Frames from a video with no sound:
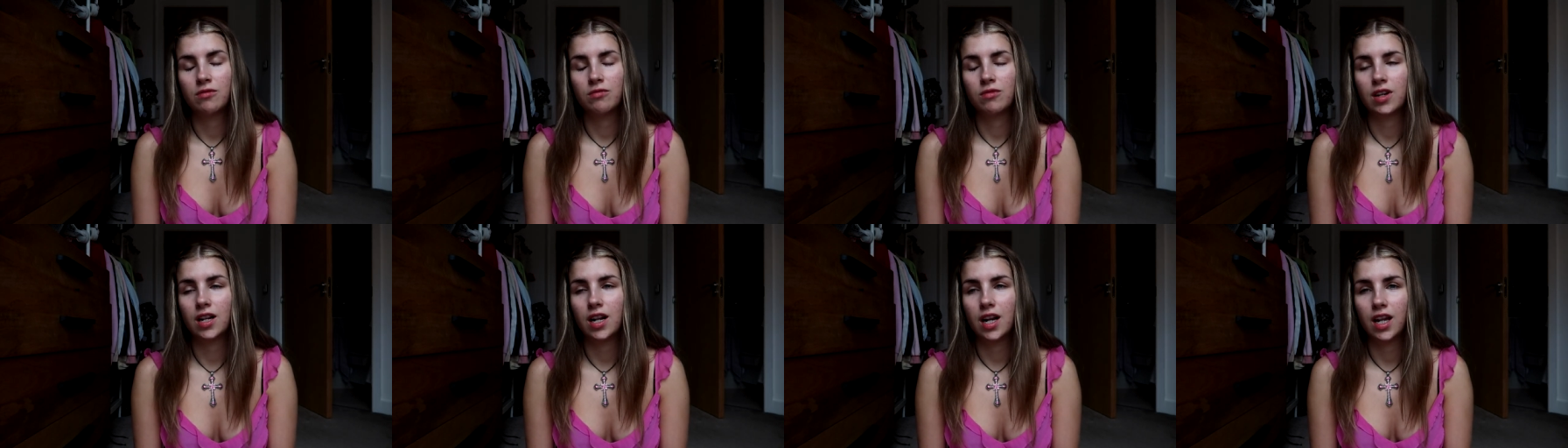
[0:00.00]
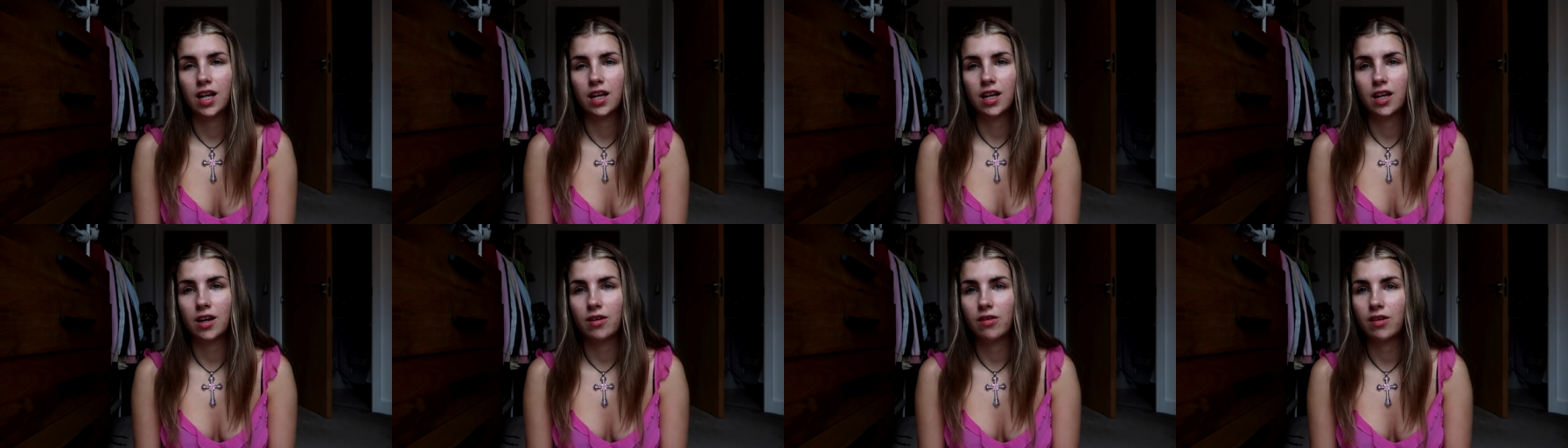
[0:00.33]
want to
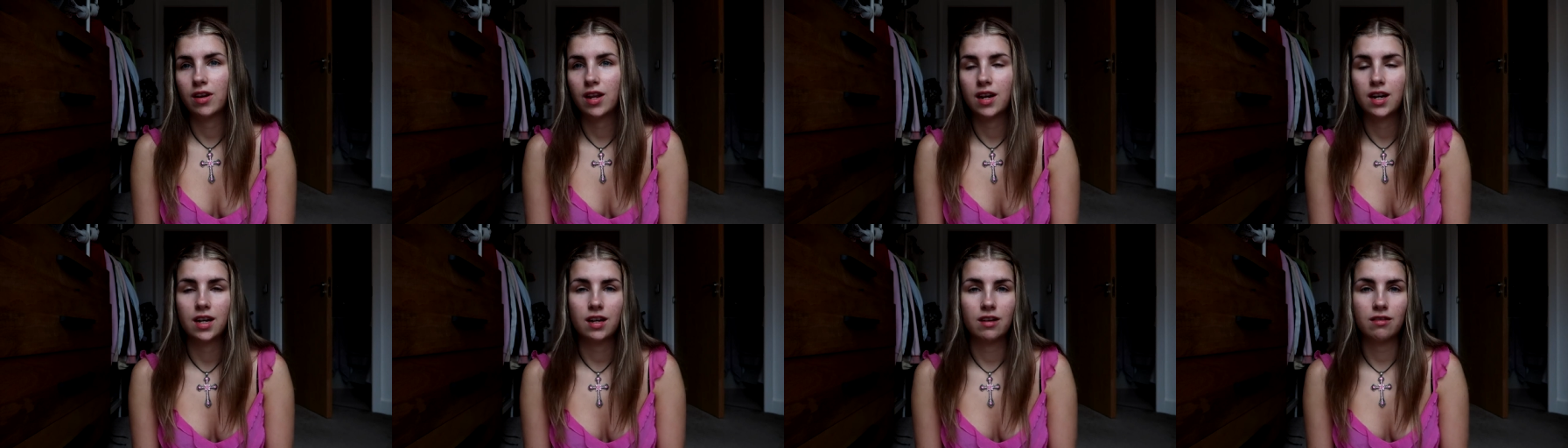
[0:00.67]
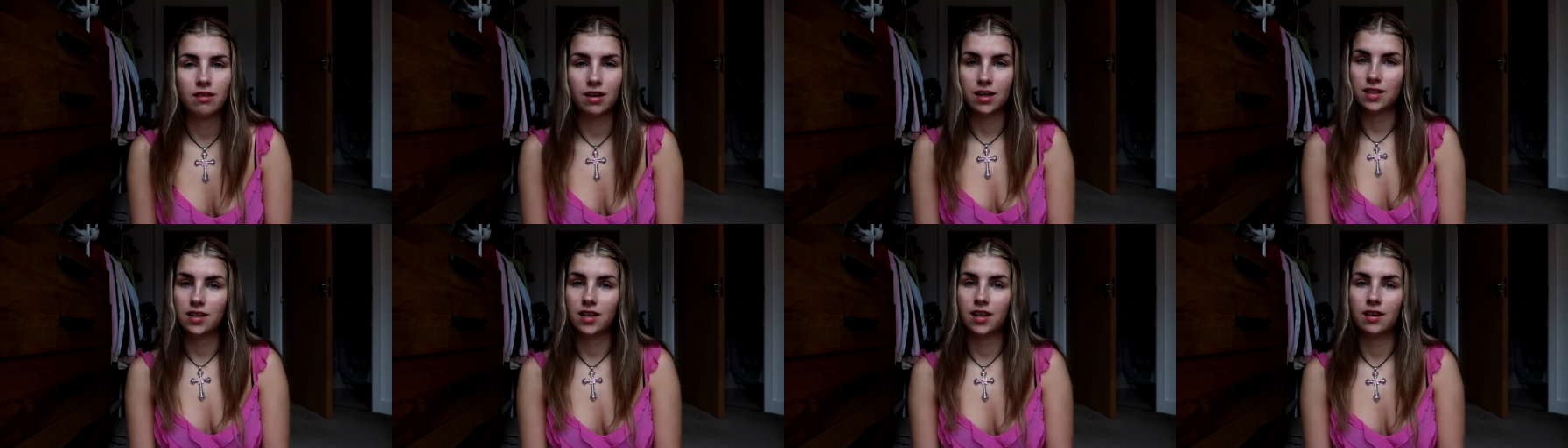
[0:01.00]
like go on any
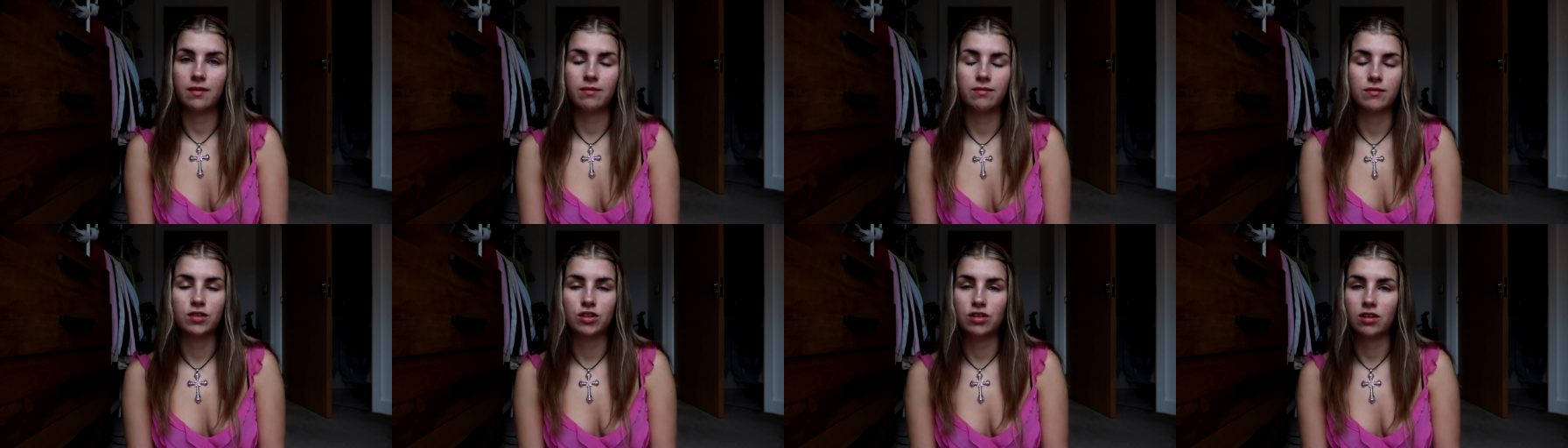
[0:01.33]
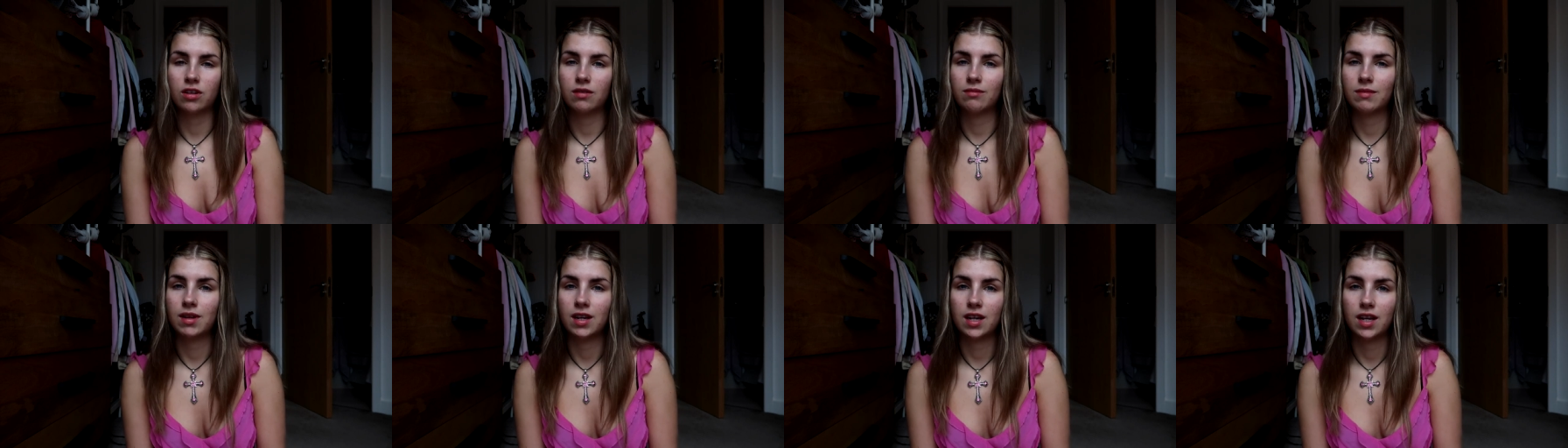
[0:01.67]
crazy
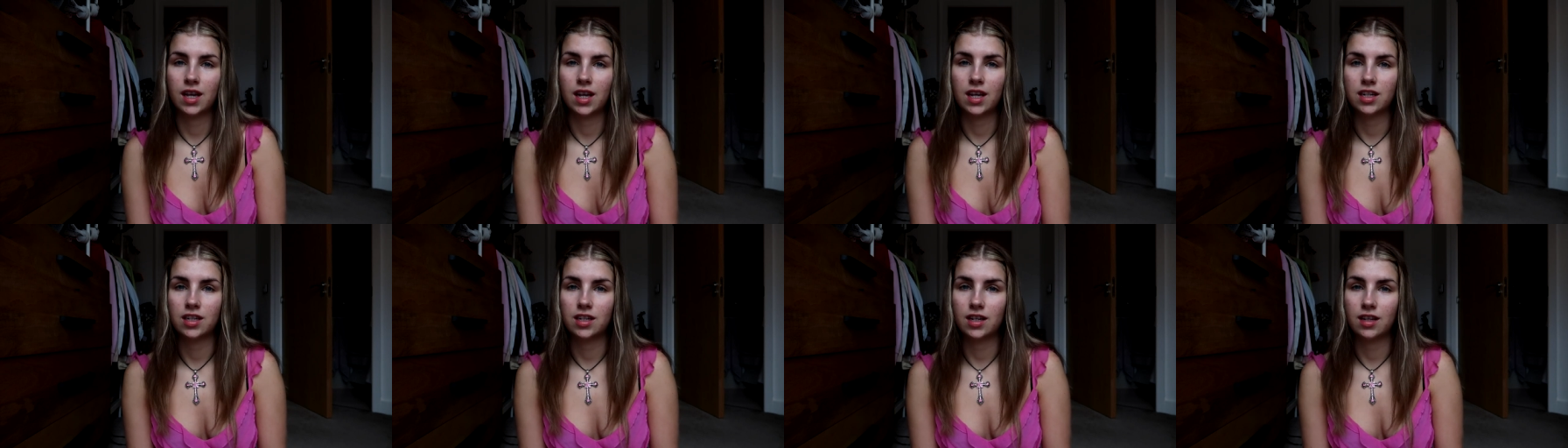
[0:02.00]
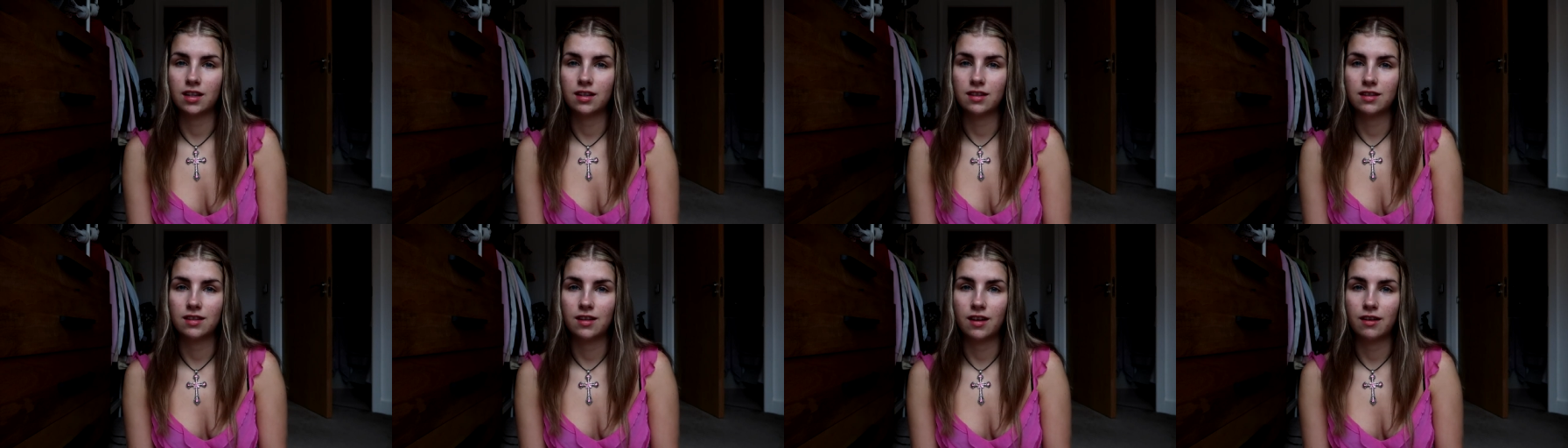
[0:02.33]
strong medication
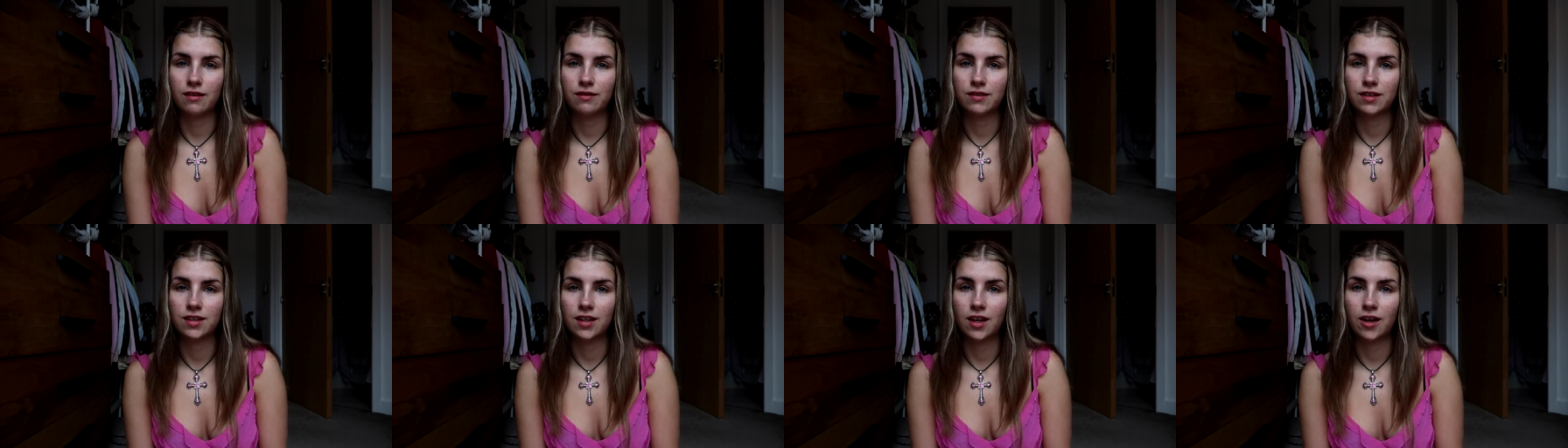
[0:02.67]
and stuff.